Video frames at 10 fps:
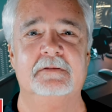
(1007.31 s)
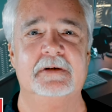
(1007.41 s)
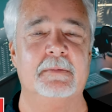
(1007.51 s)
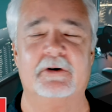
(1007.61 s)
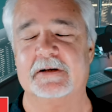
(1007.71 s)
the
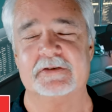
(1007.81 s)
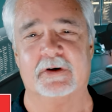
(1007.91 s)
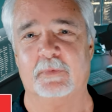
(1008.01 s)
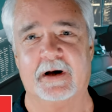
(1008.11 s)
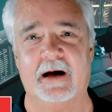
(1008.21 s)
Democrats are
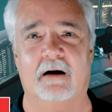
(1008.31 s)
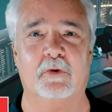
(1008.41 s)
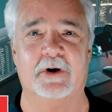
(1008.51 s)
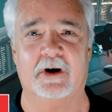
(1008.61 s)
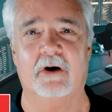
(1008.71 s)
going to win
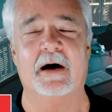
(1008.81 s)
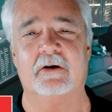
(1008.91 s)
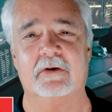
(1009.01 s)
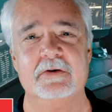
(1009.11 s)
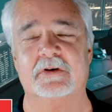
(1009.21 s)
California no
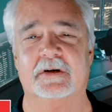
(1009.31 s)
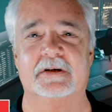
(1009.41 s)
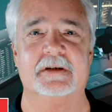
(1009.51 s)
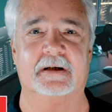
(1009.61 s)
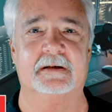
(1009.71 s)
matter who's on the
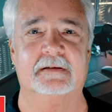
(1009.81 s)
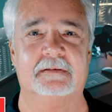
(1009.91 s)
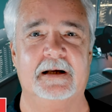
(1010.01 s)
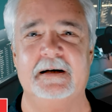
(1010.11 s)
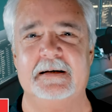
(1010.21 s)
ticket.
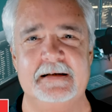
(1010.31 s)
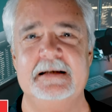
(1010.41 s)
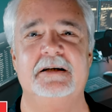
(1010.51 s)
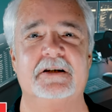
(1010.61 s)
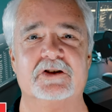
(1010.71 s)
They didn't
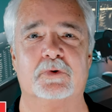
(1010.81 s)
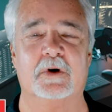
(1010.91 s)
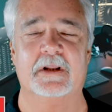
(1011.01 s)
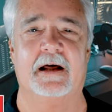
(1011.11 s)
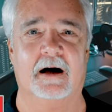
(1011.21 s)
need to
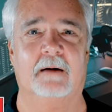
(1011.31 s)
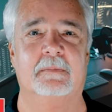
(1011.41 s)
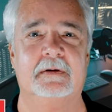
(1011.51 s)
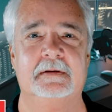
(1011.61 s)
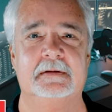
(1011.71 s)
shore that up.
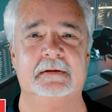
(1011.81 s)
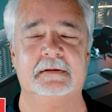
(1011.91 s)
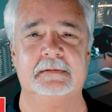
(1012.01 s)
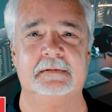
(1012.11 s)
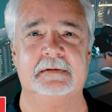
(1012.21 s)

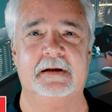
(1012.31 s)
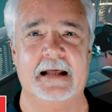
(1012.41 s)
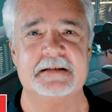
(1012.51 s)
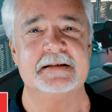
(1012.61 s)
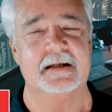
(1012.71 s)
In
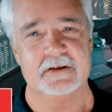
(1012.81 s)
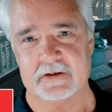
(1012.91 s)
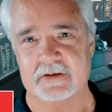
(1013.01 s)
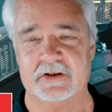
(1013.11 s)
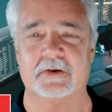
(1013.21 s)
that sense,
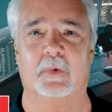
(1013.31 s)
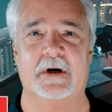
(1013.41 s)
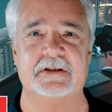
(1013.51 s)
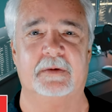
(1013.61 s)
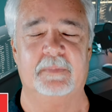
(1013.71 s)
she's a
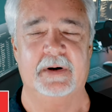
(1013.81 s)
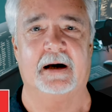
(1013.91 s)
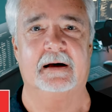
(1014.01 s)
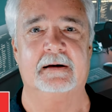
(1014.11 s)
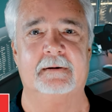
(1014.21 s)
wasted pick.